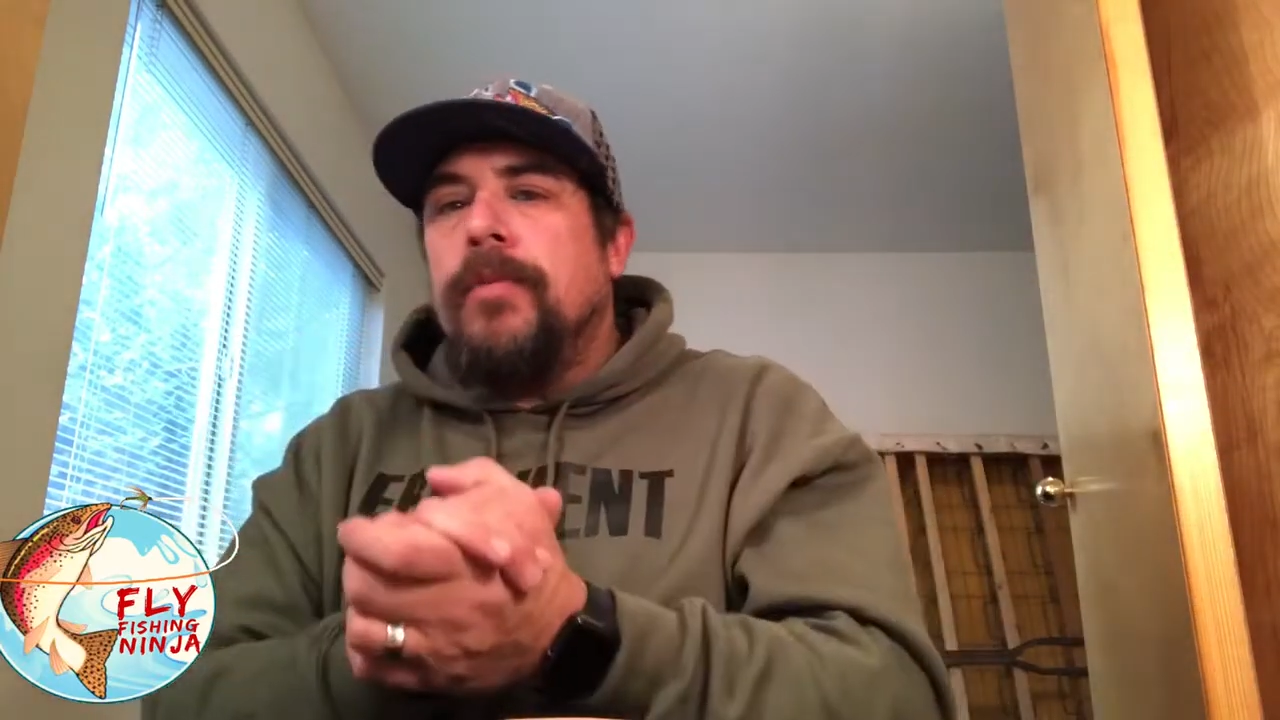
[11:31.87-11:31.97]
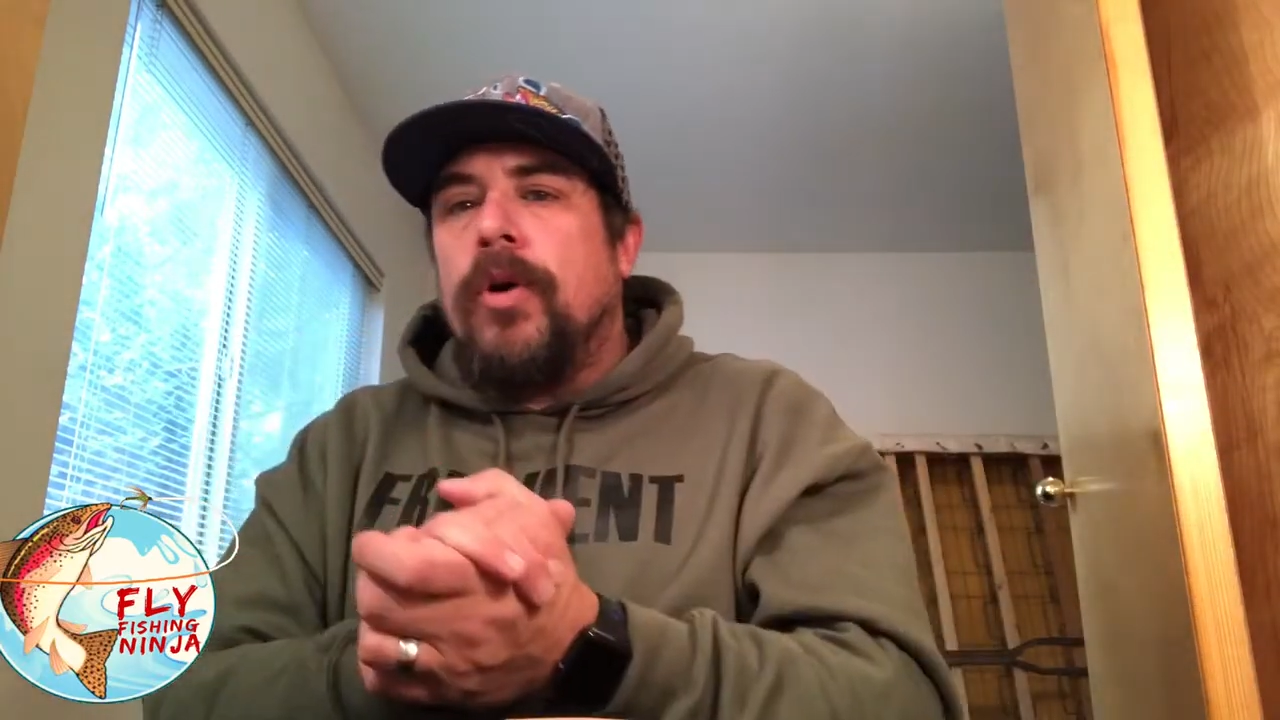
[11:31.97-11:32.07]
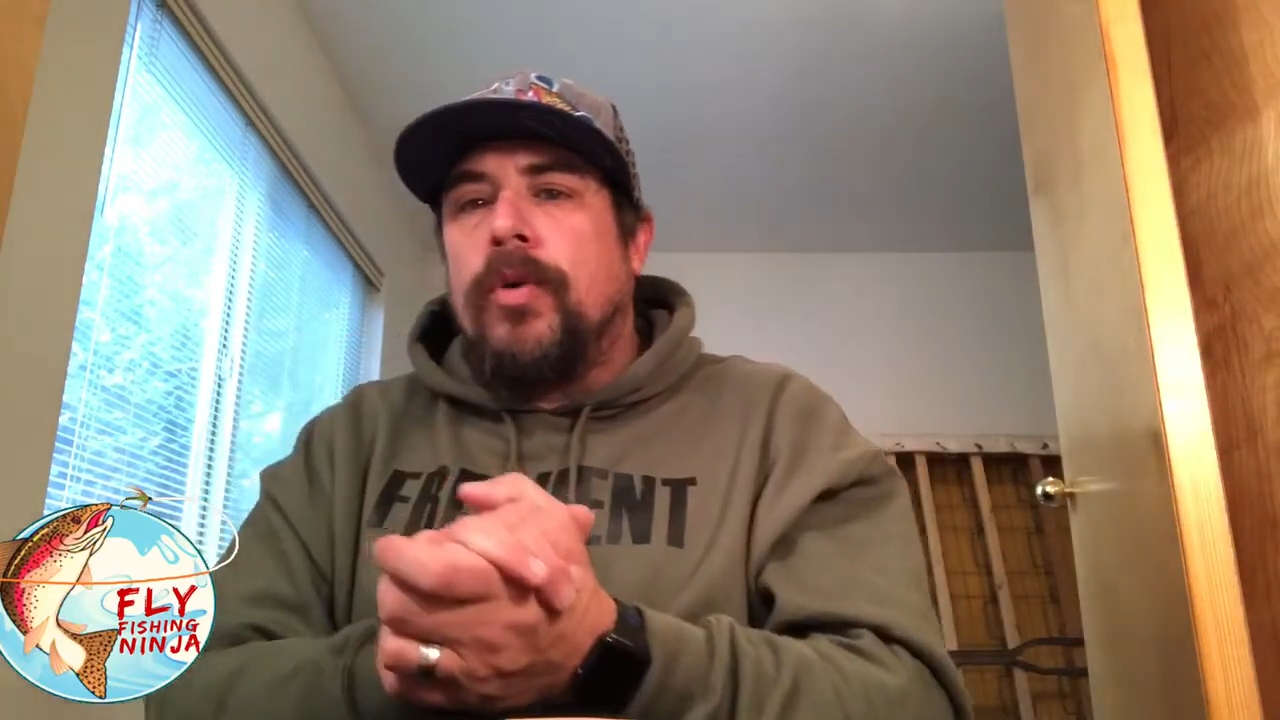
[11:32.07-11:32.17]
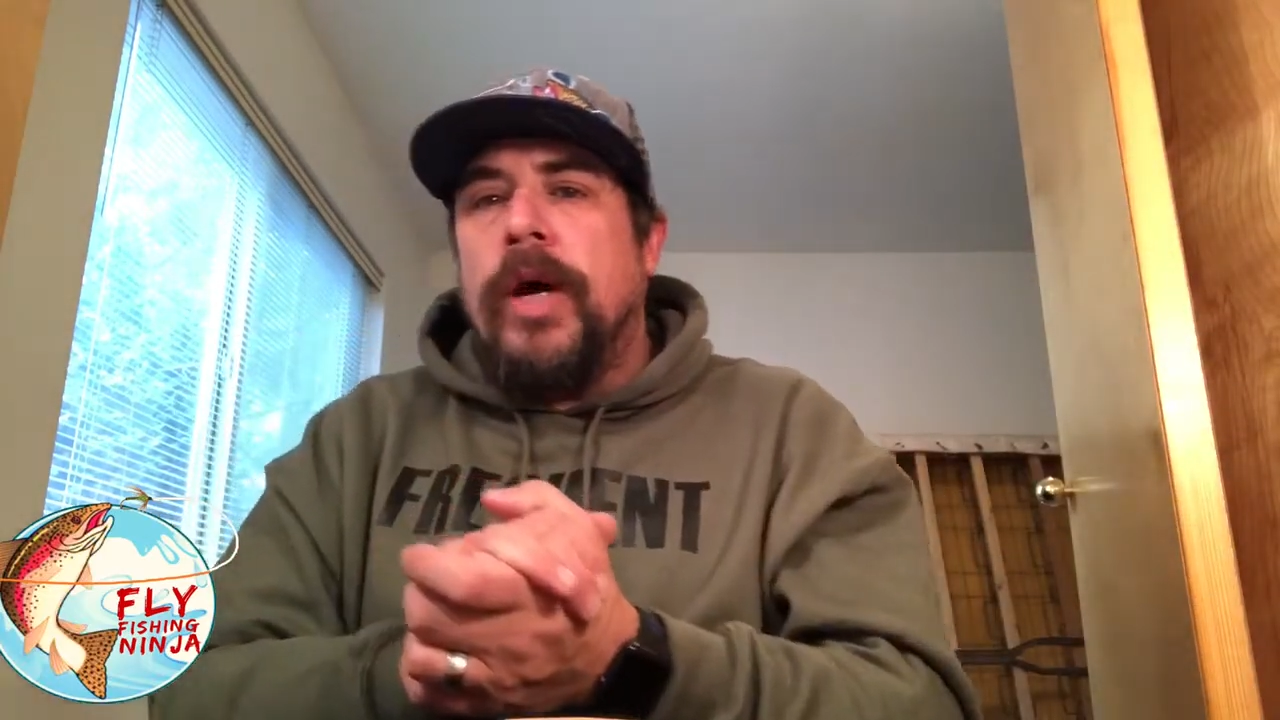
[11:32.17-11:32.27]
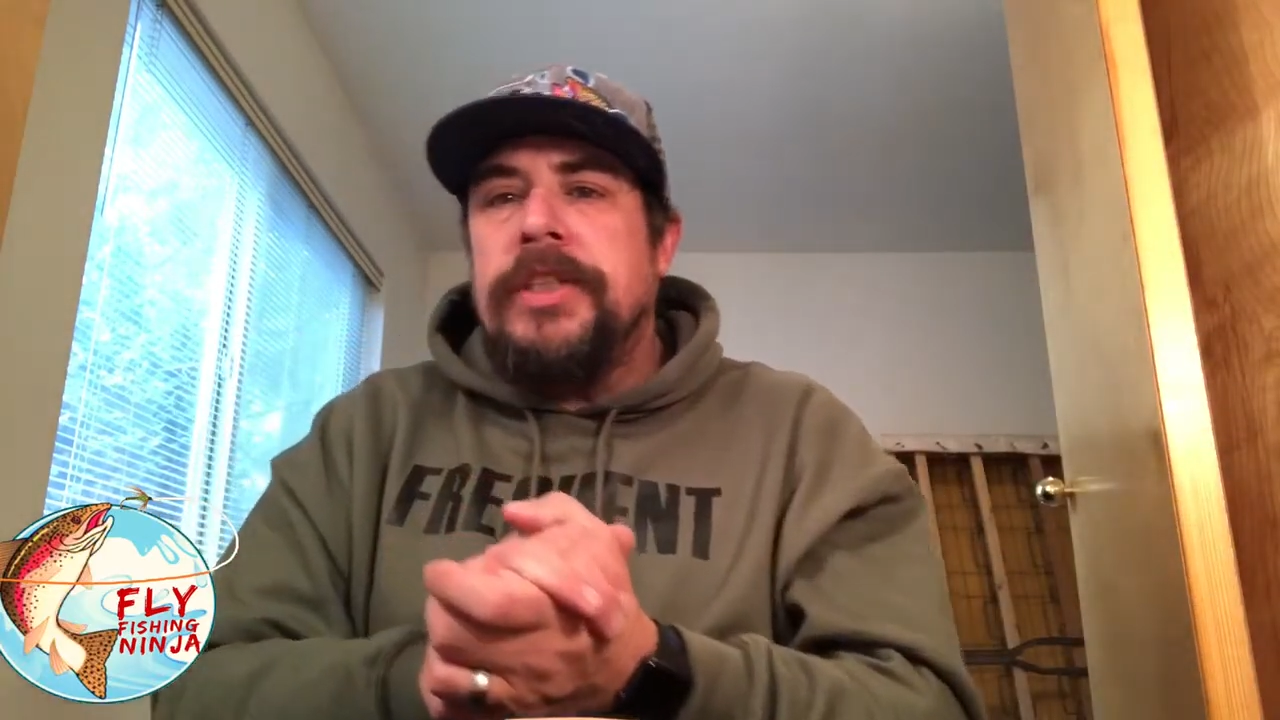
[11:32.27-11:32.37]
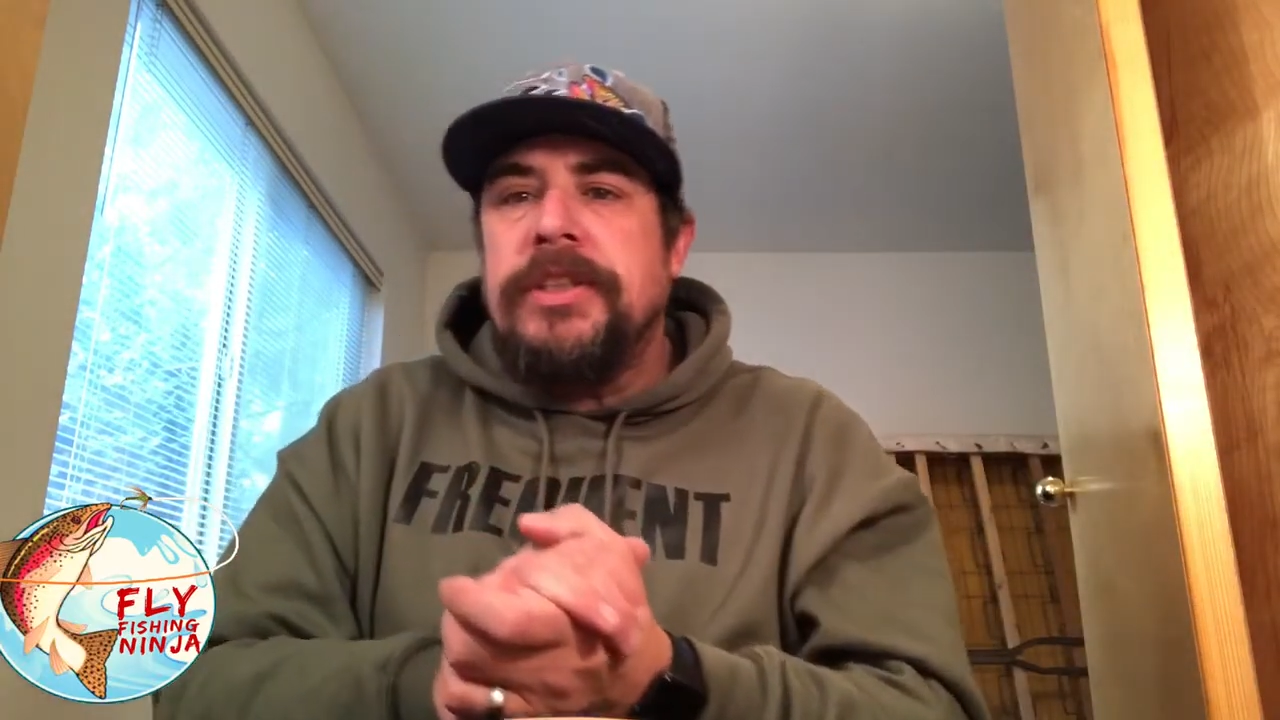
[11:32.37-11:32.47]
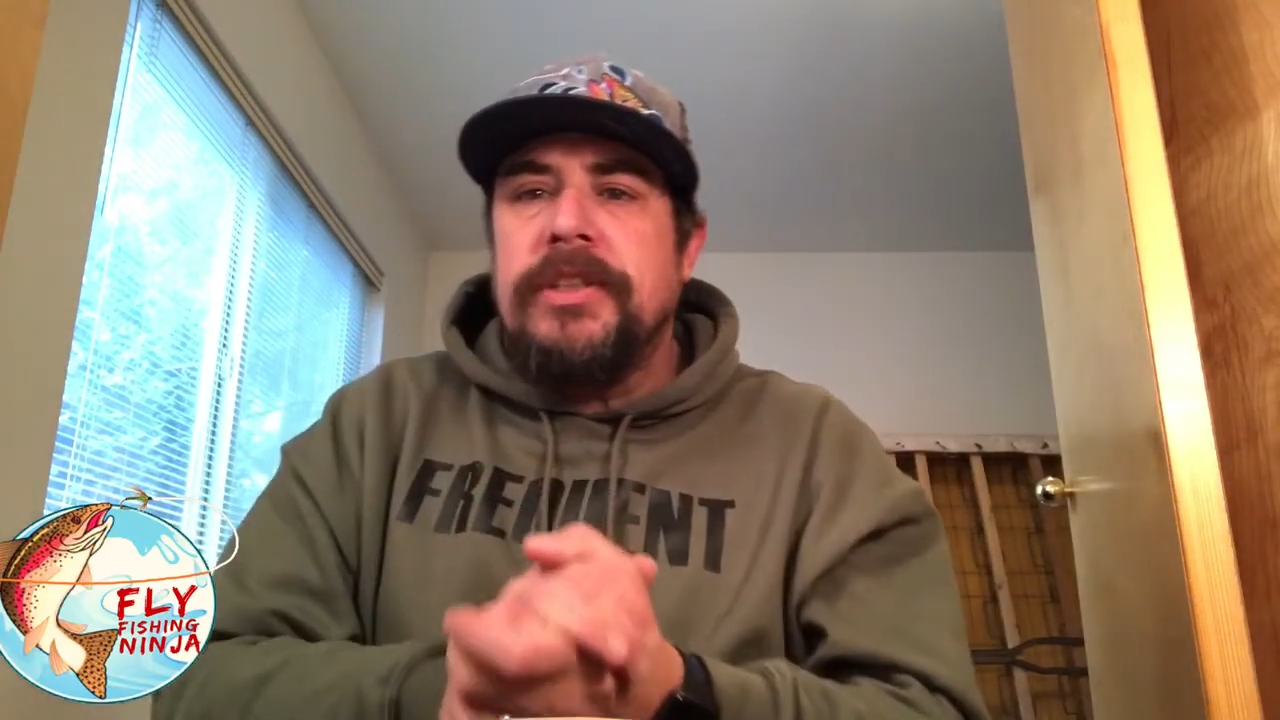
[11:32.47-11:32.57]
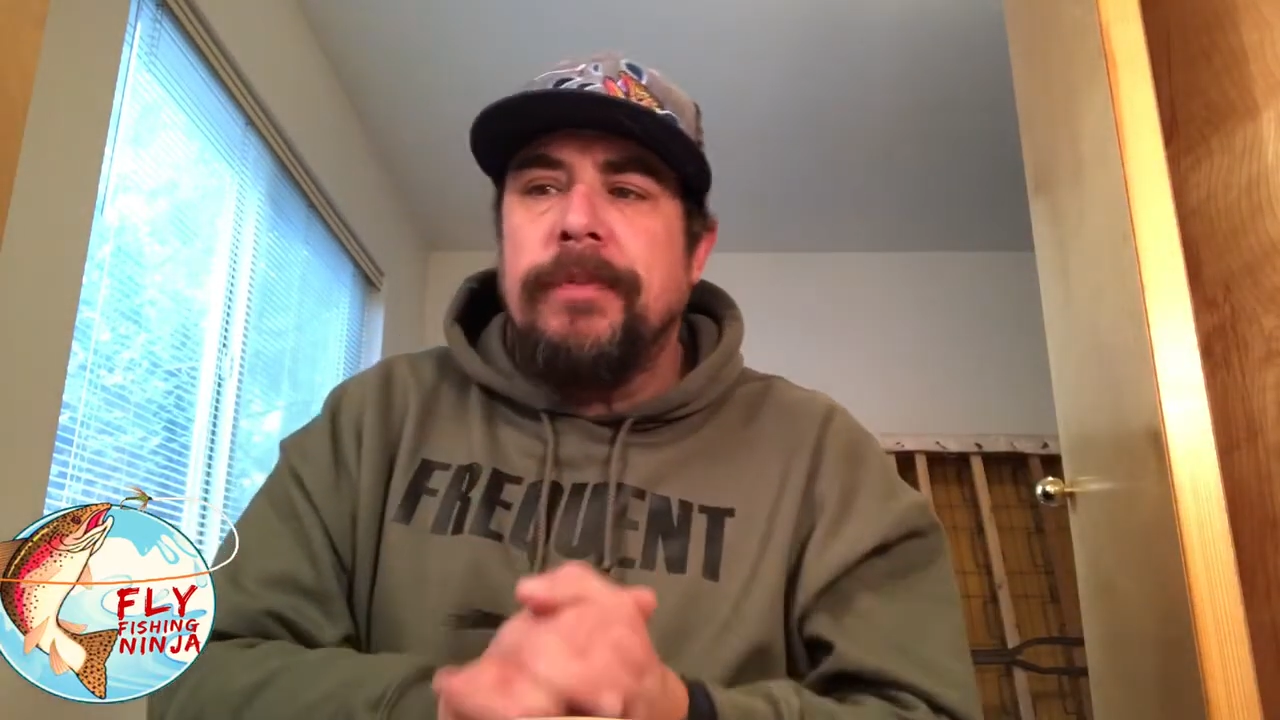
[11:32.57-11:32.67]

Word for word: more questions